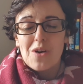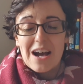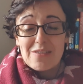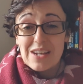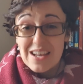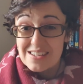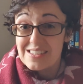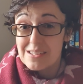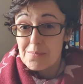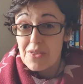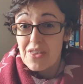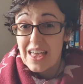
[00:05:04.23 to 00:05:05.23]
have learnt
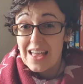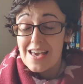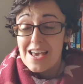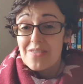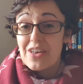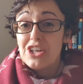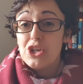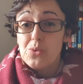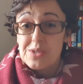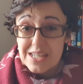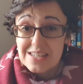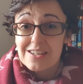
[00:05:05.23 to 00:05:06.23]
something that you
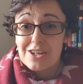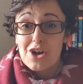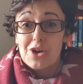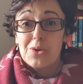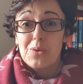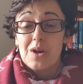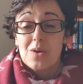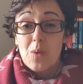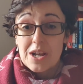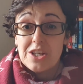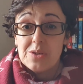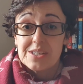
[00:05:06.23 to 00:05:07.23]
didn't know
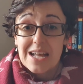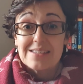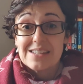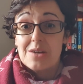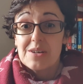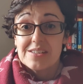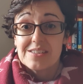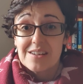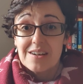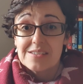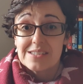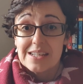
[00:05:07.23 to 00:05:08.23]
when you sat down and
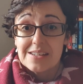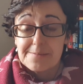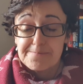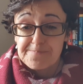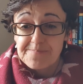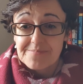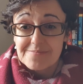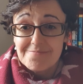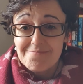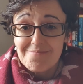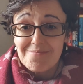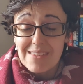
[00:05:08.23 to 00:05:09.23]
started.
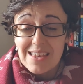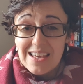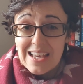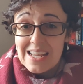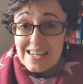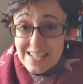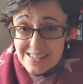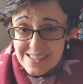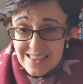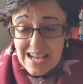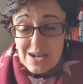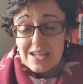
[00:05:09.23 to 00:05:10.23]
Linked to
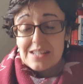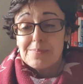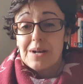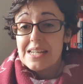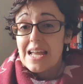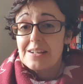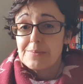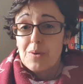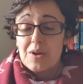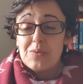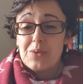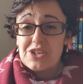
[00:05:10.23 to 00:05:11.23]
that is my next
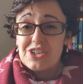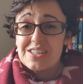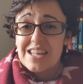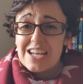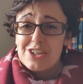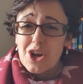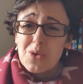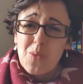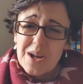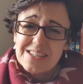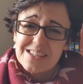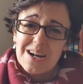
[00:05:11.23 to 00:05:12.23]
point, which is don't
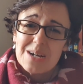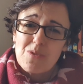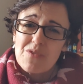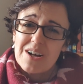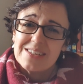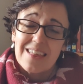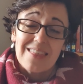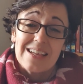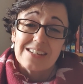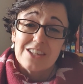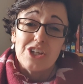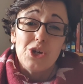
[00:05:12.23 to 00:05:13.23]
waste time revising
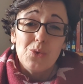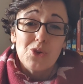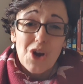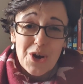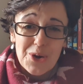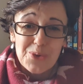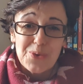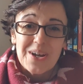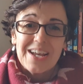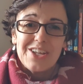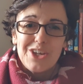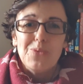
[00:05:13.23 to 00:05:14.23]
things that
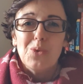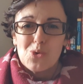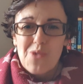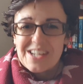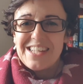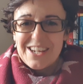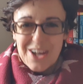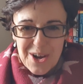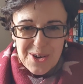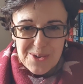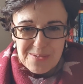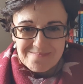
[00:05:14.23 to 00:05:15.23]
you already
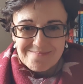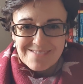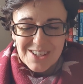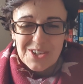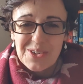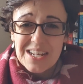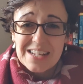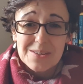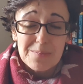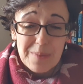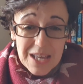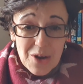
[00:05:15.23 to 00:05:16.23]
know. So you need to
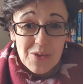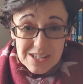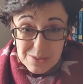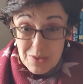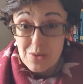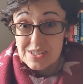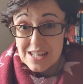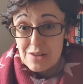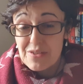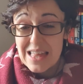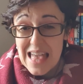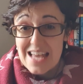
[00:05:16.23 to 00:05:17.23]
be honest with
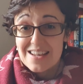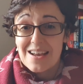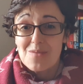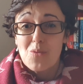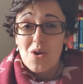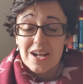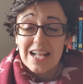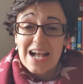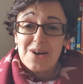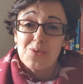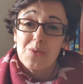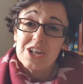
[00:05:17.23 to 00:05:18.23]
yourself again and work
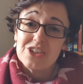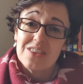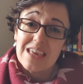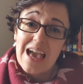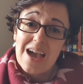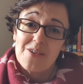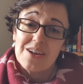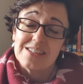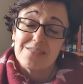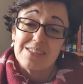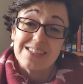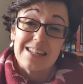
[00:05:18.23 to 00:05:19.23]
out which are the areas
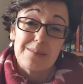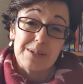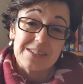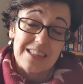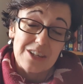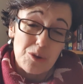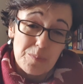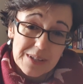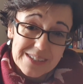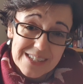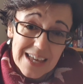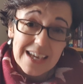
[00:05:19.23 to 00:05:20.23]
of the syllabus that you
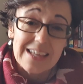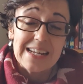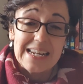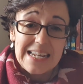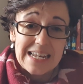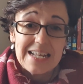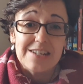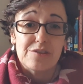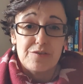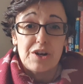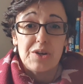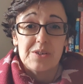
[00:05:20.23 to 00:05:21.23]
particularly need to
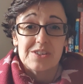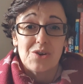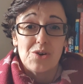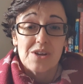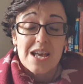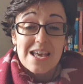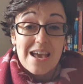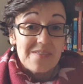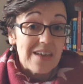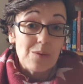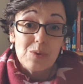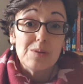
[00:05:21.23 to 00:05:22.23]
focus on.
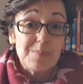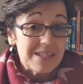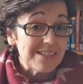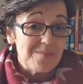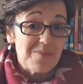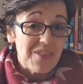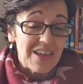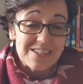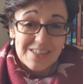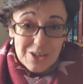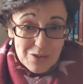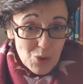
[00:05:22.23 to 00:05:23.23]
There will be some things
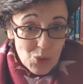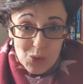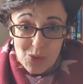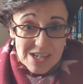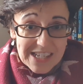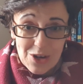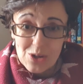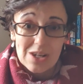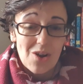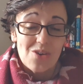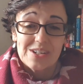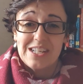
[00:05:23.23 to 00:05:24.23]
that you've already got
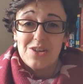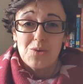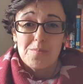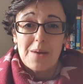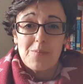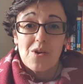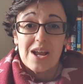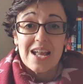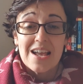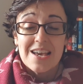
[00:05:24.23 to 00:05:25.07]
locked in your memory.